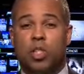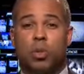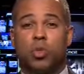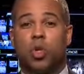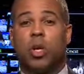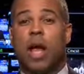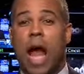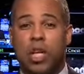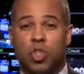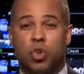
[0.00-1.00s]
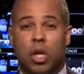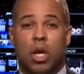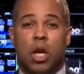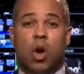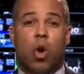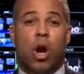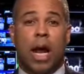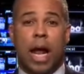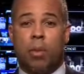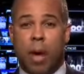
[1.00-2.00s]
some sort of hatred or
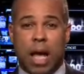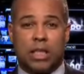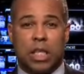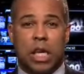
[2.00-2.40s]
animosity